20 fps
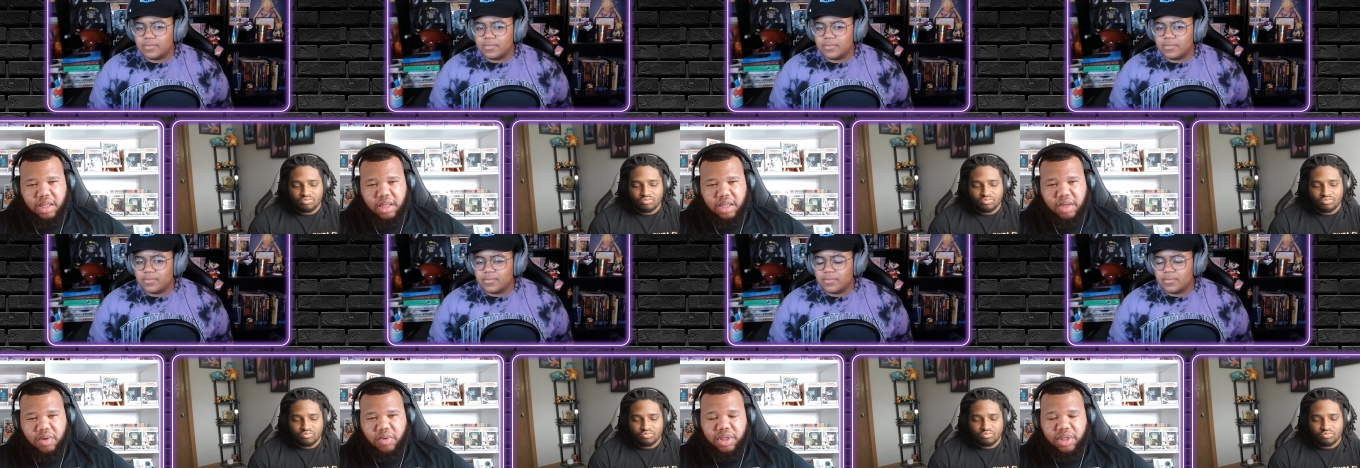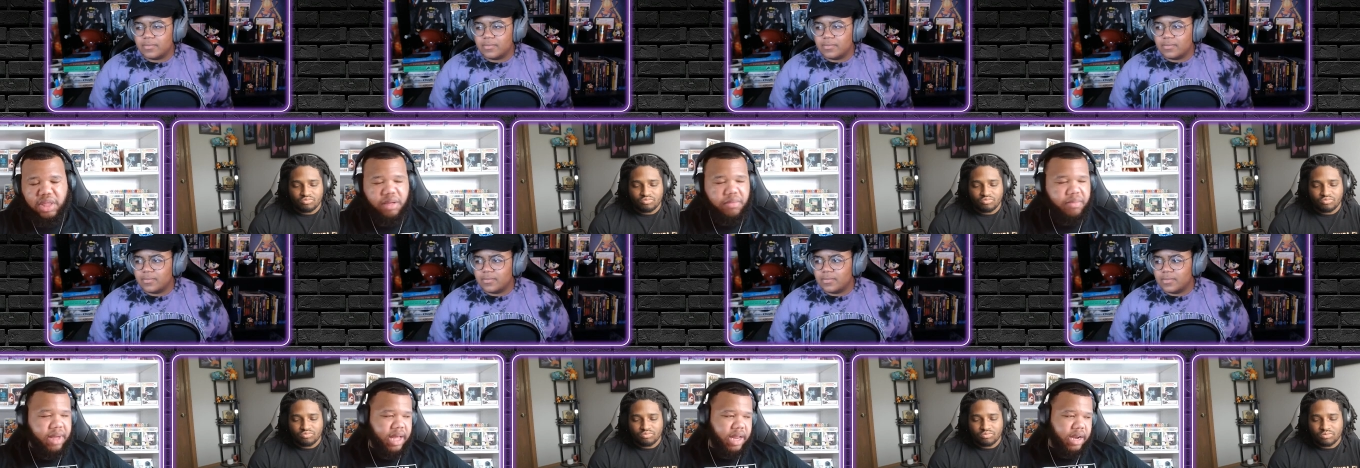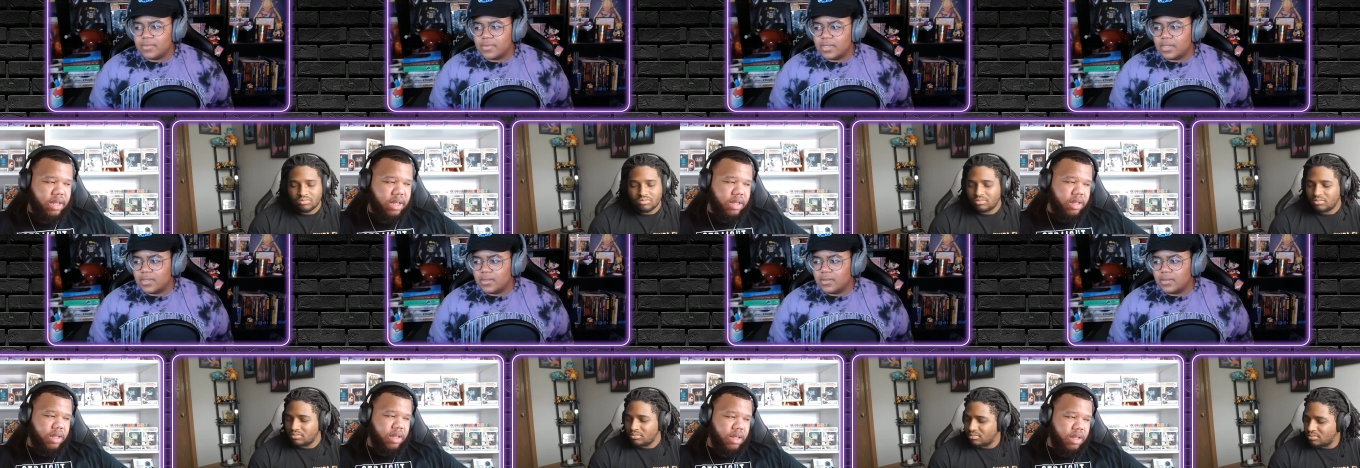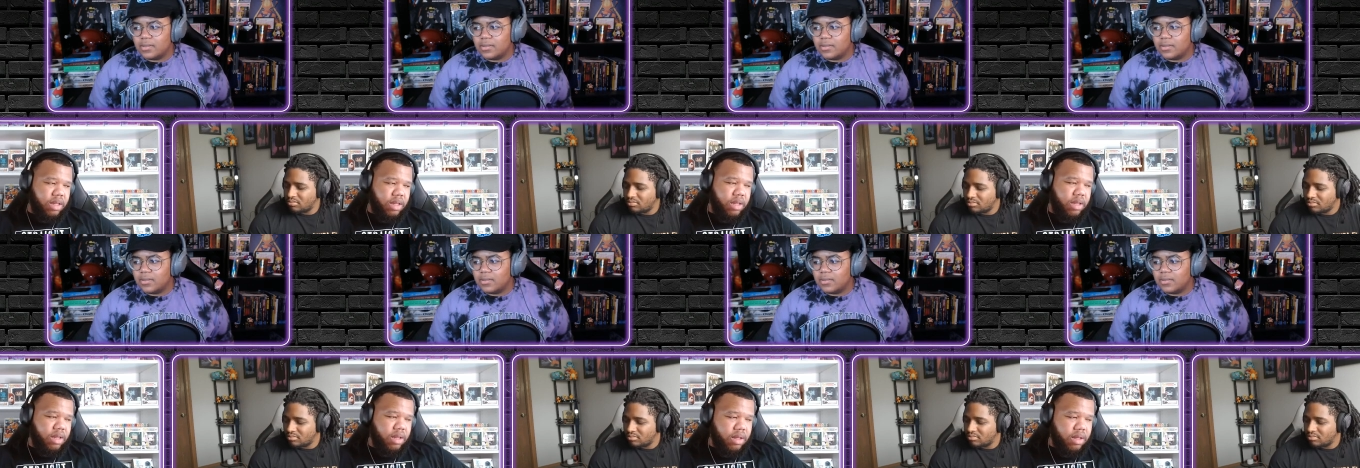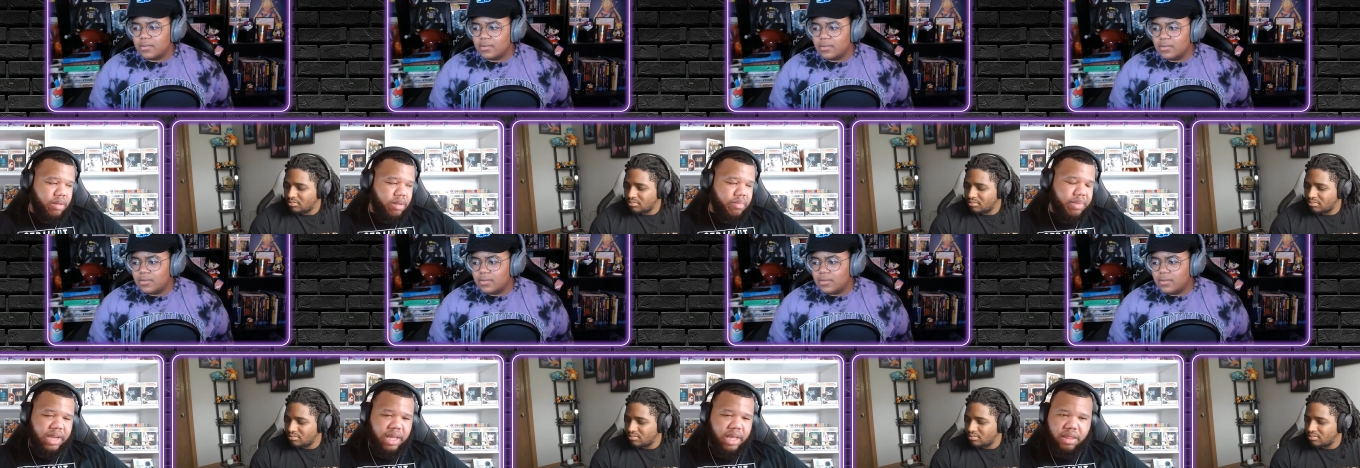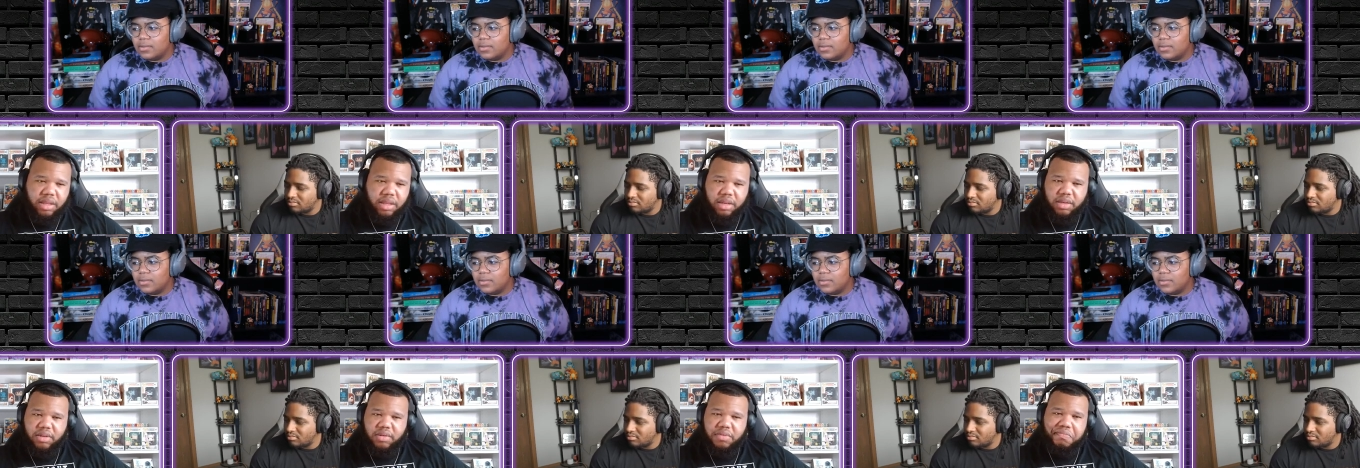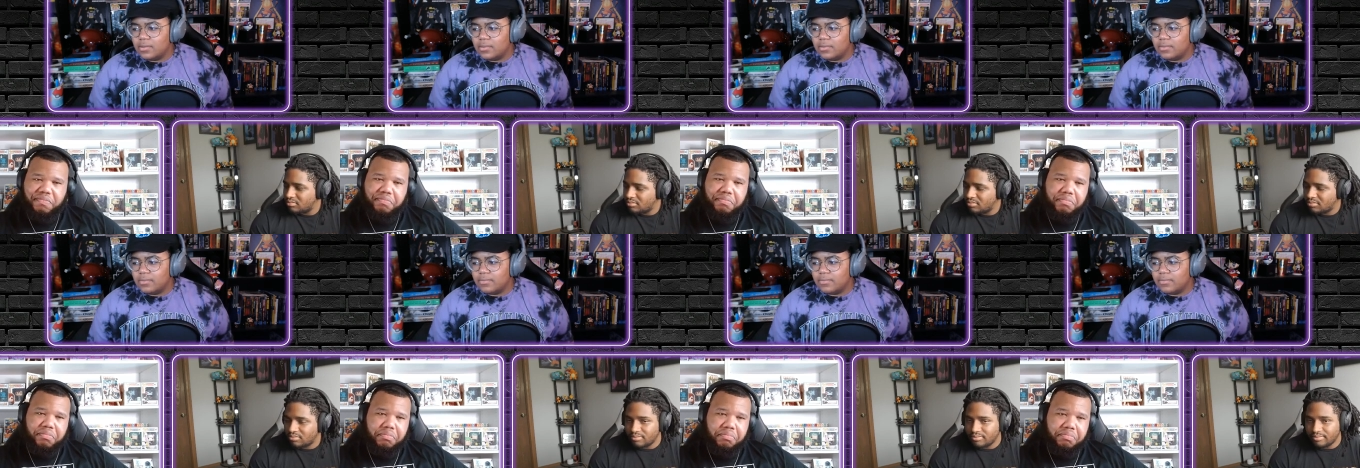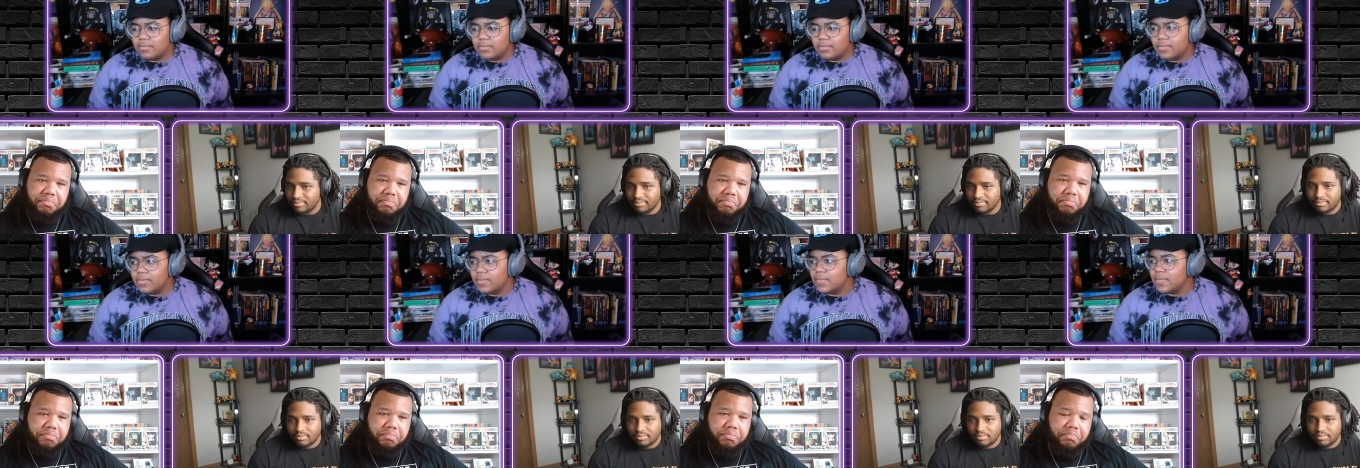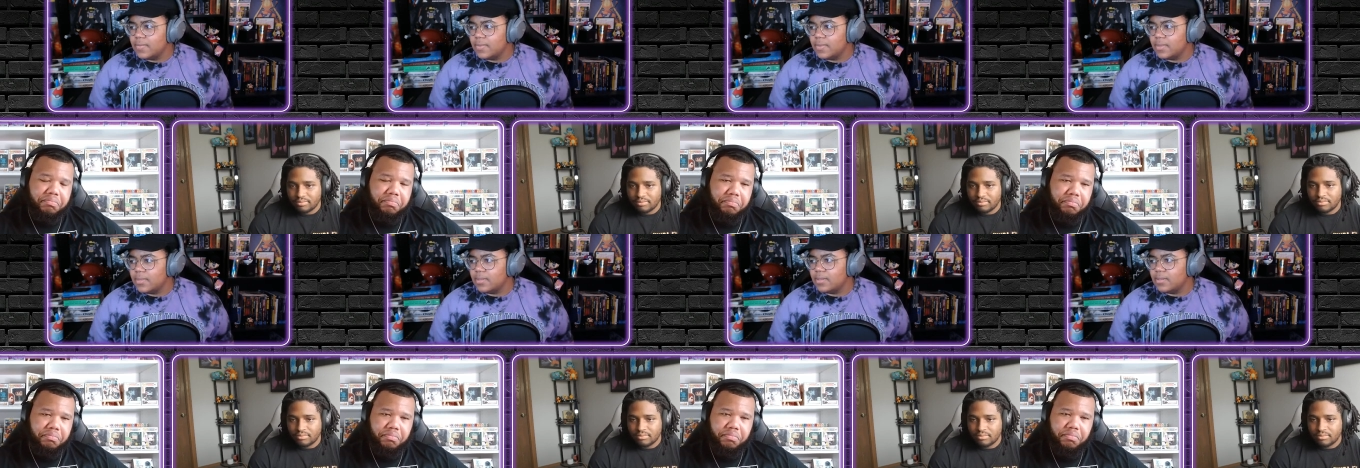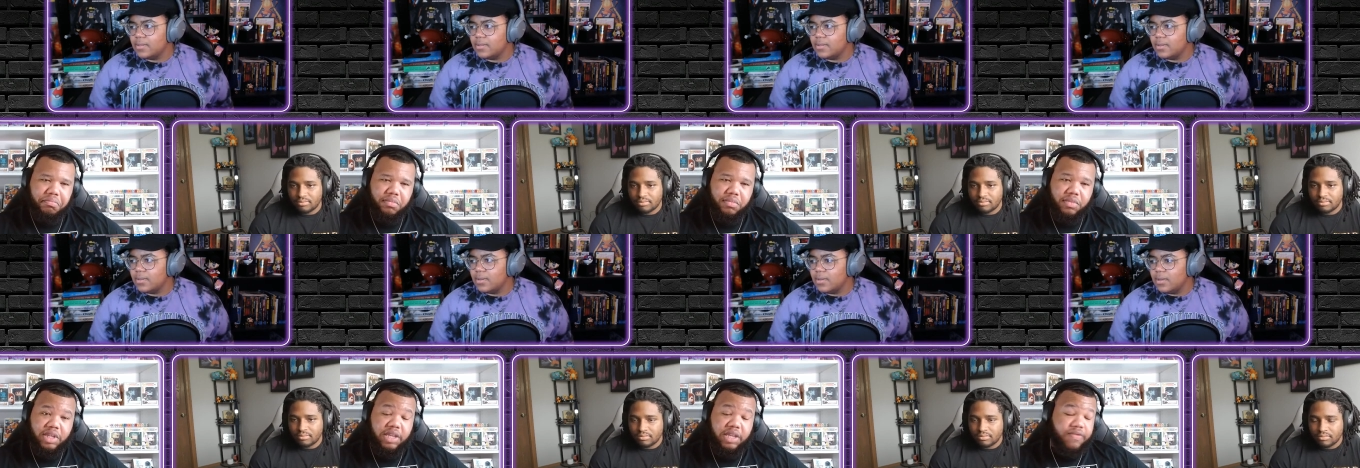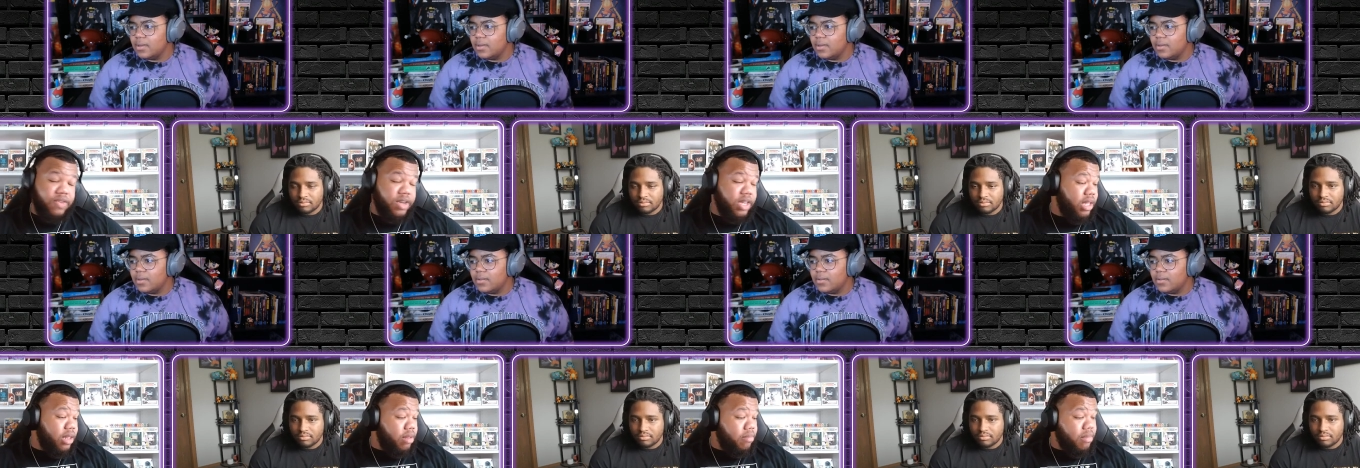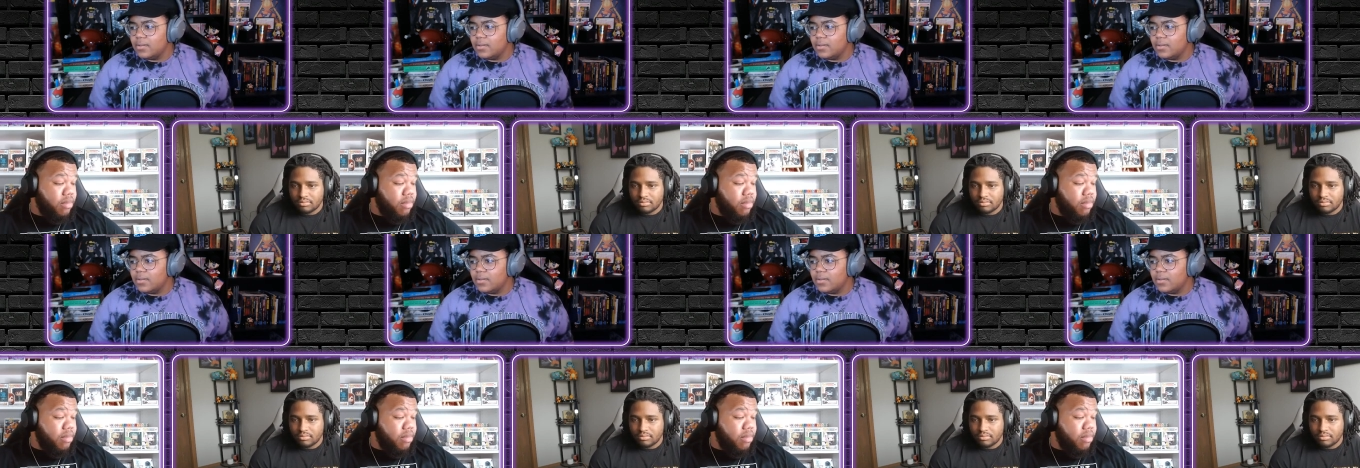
Speaker 1: it was somebody. But that's a, mm, he finna get some